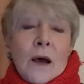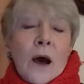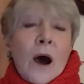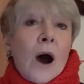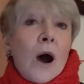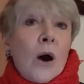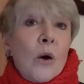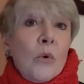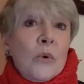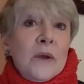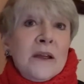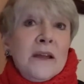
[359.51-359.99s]

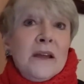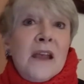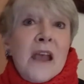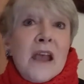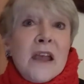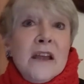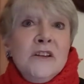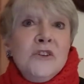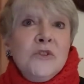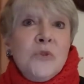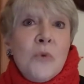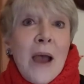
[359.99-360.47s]
Are we
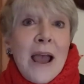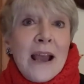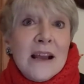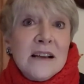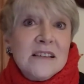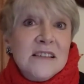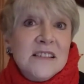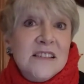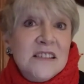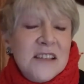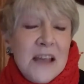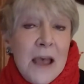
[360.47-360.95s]
going to
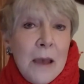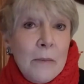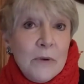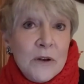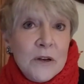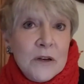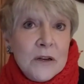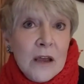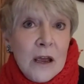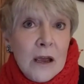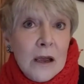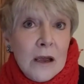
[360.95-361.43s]

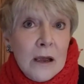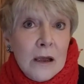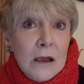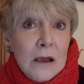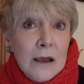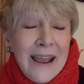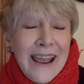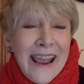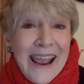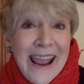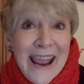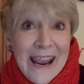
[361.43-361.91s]
accept
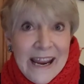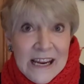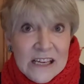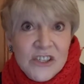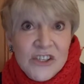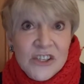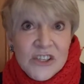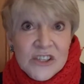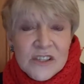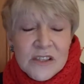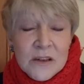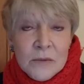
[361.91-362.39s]

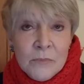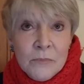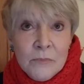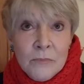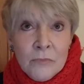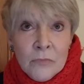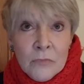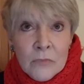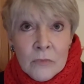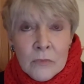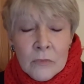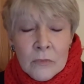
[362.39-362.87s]

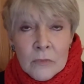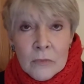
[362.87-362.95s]
ageism?